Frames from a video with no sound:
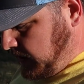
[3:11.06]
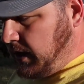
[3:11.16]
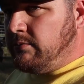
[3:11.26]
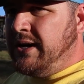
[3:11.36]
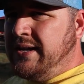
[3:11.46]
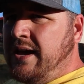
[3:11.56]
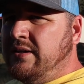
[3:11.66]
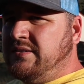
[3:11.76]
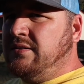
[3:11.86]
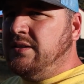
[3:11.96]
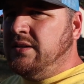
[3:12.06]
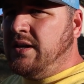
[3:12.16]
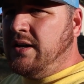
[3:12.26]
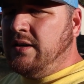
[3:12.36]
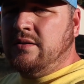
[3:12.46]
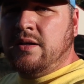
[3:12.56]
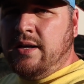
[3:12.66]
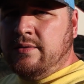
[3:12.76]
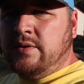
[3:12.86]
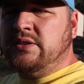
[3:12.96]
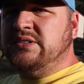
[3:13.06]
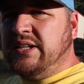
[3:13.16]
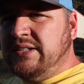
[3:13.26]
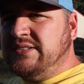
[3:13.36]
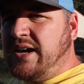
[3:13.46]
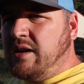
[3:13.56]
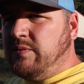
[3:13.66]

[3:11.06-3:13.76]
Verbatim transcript: And right now he's on the kind of on the skinny side,